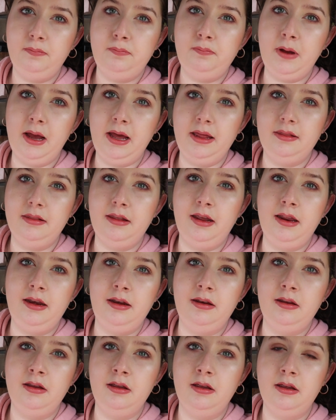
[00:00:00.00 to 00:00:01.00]
But
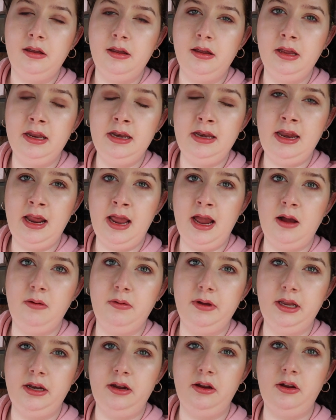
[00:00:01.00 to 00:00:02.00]
then now
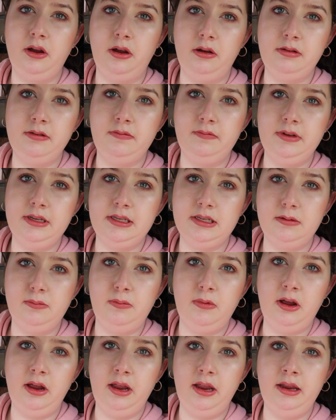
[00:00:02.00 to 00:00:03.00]
we're gonna go and visit
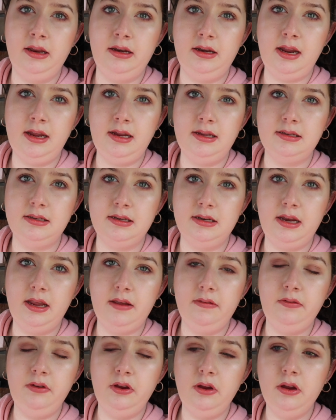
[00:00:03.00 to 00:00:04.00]
my niece and
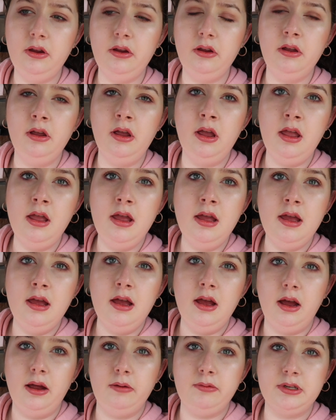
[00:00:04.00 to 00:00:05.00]
nephew.
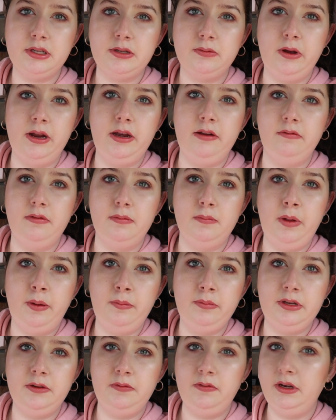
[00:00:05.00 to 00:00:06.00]
I'm just waiting for
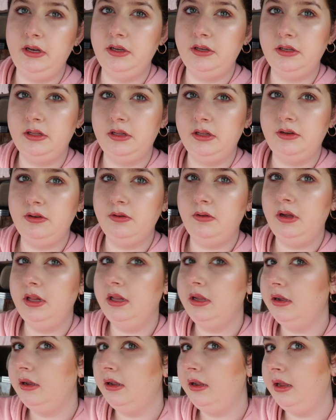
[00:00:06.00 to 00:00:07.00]
mum to finish in the
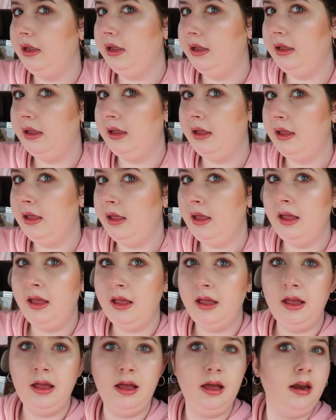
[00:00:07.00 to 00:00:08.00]
toilet.
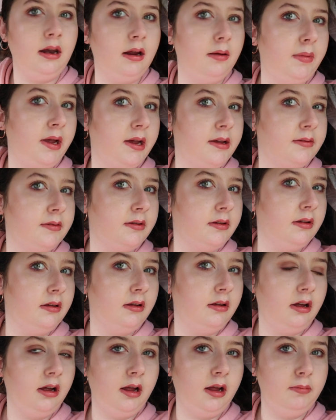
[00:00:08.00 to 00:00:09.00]
And I'm
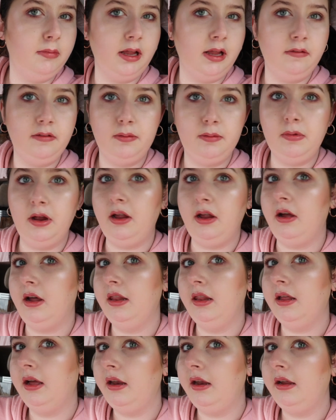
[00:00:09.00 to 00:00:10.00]
loving my
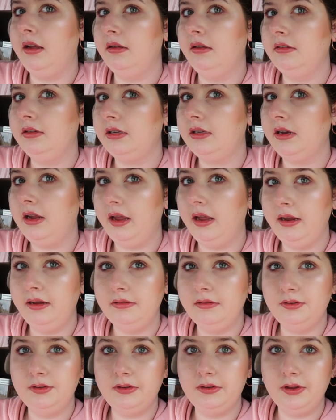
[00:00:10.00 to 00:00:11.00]
highlighter today,
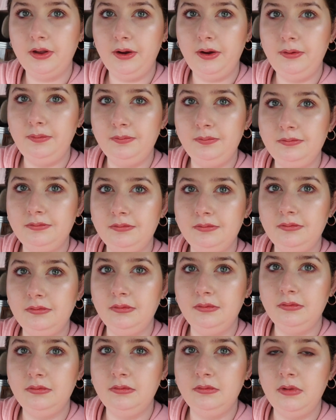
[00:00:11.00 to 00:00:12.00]
so.
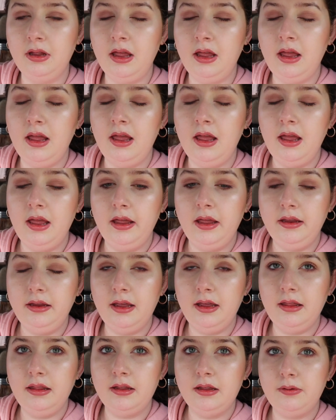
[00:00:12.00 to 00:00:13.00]

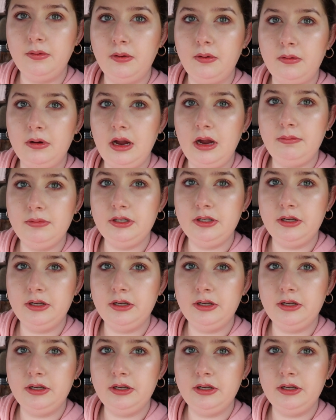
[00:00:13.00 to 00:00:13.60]
Yeah, that's what we're up